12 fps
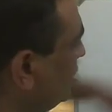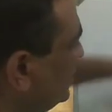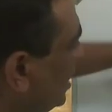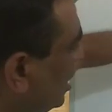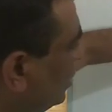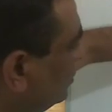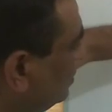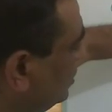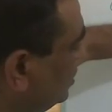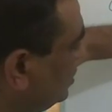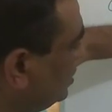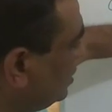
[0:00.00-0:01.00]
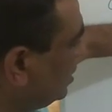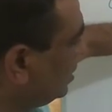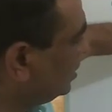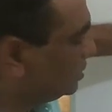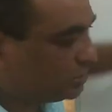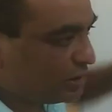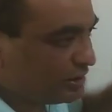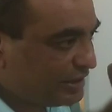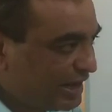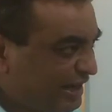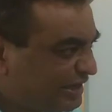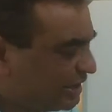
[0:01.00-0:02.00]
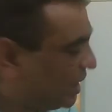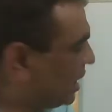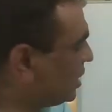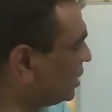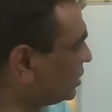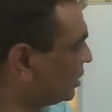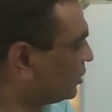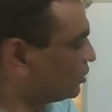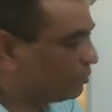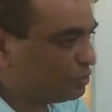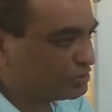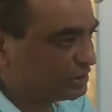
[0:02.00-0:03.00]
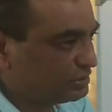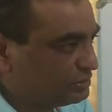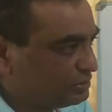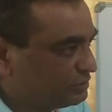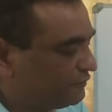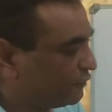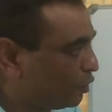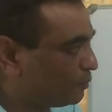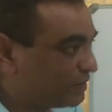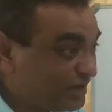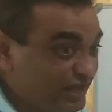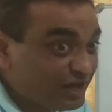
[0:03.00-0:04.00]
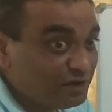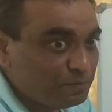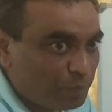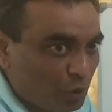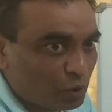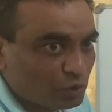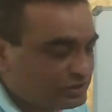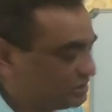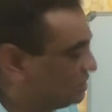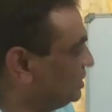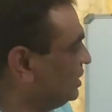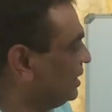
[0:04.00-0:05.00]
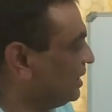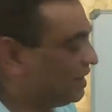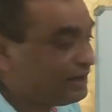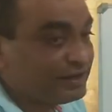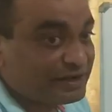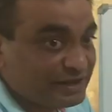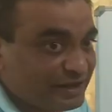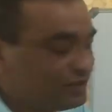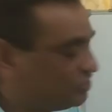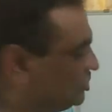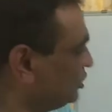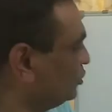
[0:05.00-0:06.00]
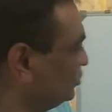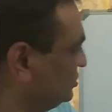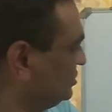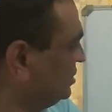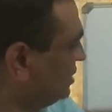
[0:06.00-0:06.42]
Now the net angle contribution from real poles and real zeros,